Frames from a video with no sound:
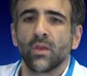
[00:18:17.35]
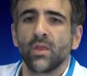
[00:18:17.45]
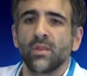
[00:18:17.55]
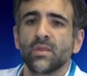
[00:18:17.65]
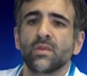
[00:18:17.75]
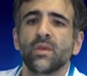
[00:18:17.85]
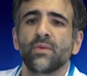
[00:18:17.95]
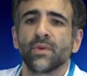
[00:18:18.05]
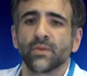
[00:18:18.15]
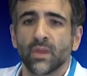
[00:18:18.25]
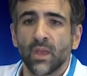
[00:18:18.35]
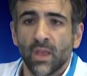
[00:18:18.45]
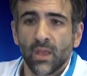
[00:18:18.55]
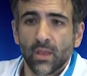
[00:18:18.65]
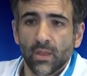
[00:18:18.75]
In this series
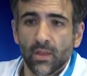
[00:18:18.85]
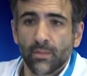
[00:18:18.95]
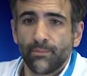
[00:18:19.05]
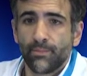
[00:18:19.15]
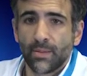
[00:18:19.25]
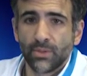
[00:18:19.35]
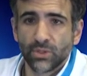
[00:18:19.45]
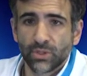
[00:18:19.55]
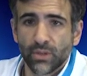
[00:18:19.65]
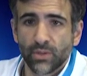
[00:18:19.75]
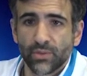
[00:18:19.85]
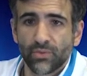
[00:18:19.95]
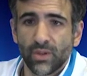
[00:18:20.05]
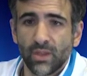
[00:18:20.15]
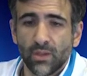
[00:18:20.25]
published
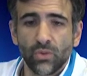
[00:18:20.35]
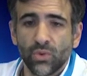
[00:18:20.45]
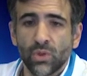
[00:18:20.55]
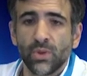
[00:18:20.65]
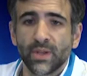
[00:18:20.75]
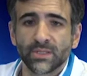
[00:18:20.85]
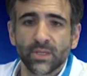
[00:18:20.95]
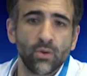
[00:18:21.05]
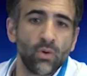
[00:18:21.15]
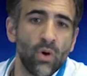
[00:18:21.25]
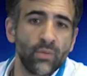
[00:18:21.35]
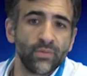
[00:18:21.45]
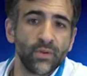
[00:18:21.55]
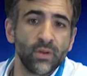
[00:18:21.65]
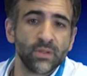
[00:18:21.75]
2 years ago
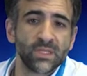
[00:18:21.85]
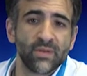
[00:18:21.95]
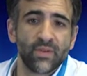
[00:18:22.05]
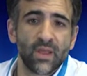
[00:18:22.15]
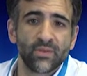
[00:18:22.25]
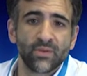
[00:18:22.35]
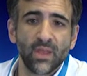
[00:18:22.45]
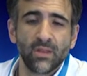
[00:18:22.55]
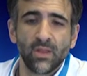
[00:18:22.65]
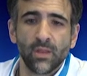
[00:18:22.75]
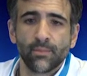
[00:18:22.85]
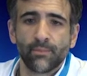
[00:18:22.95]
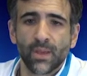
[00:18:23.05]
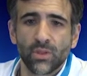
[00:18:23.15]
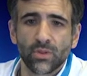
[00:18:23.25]
of 780
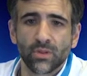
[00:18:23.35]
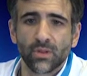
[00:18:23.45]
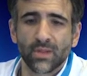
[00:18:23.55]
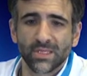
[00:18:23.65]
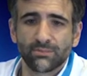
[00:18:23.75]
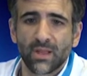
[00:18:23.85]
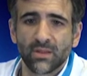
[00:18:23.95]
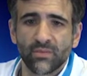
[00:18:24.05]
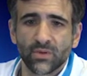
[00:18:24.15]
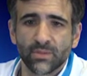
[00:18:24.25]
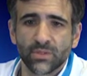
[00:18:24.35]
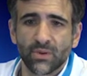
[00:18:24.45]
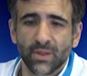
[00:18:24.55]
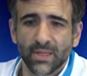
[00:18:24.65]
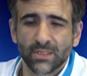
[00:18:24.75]
patients transplanted for
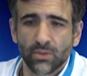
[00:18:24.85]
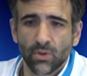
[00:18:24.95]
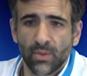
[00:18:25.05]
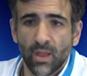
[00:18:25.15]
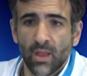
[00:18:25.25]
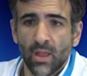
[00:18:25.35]
hepatocellular carcinoma,